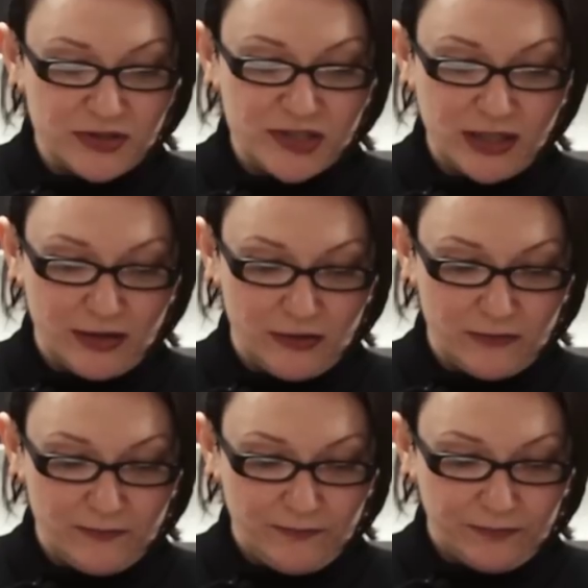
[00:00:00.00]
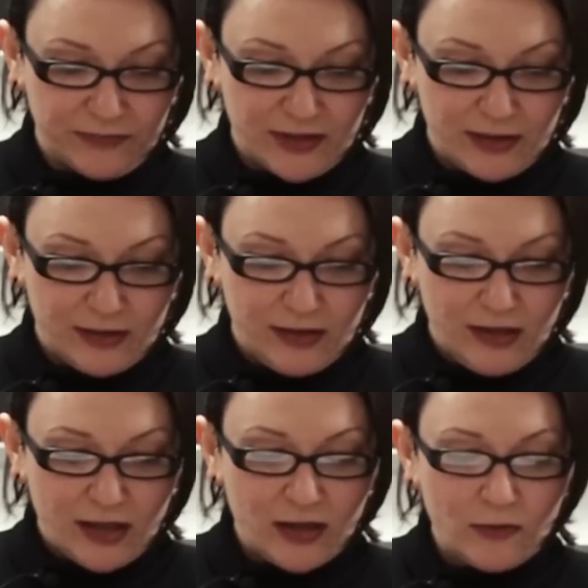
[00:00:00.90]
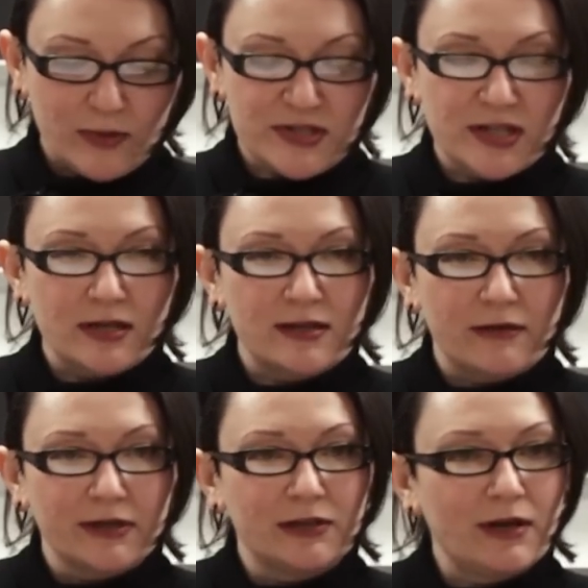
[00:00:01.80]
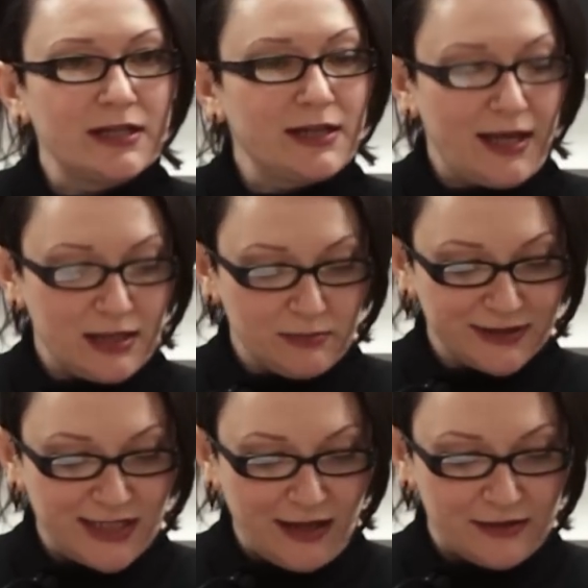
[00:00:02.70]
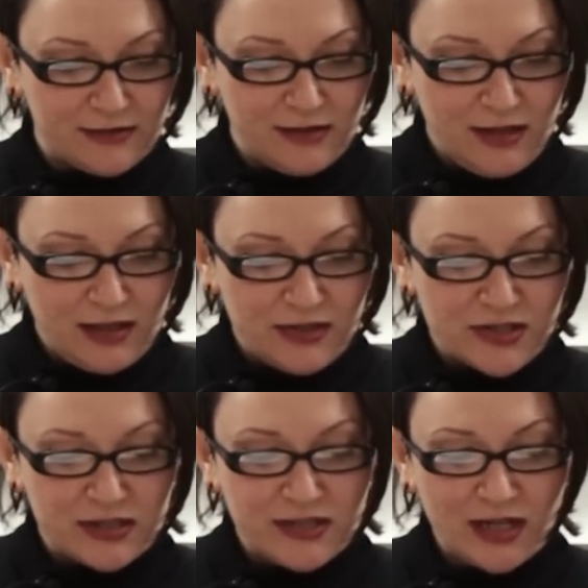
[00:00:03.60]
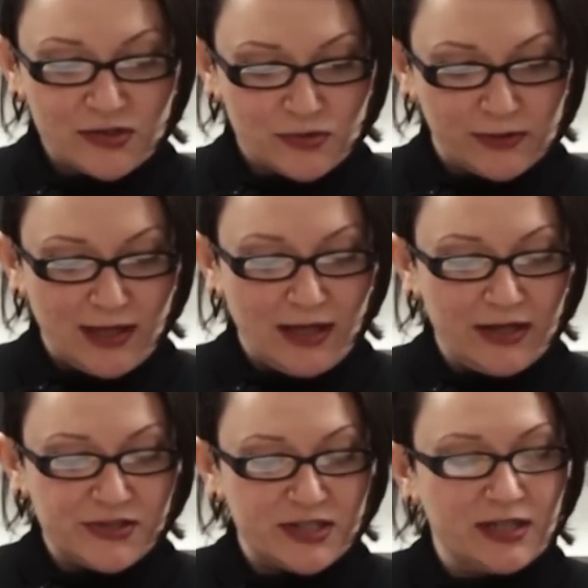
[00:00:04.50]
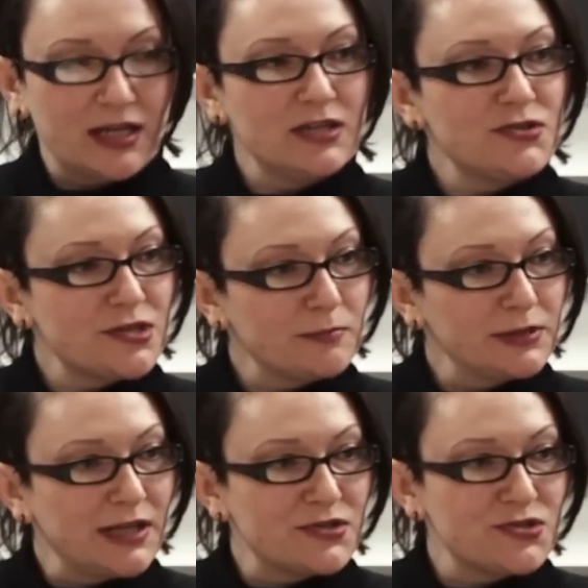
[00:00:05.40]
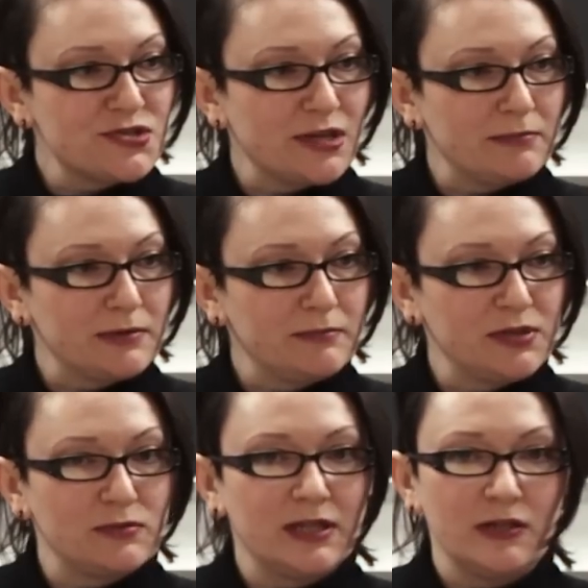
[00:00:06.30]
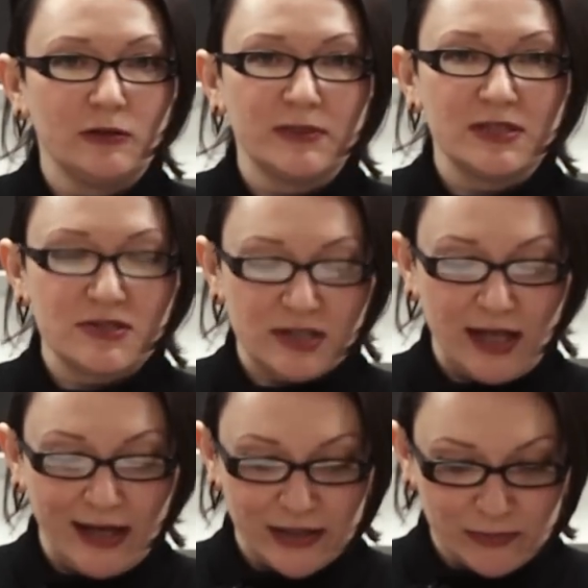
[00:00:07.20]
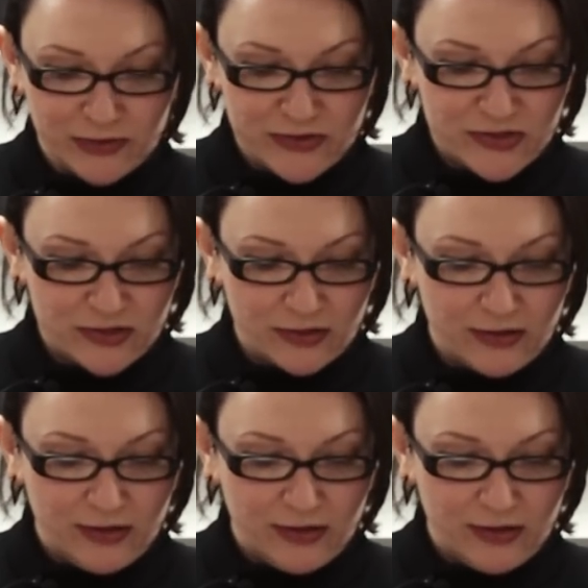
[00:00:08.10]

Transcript: Siko. Here we see that regret at animal death is contextualized in the kinship relationship between humans and animals.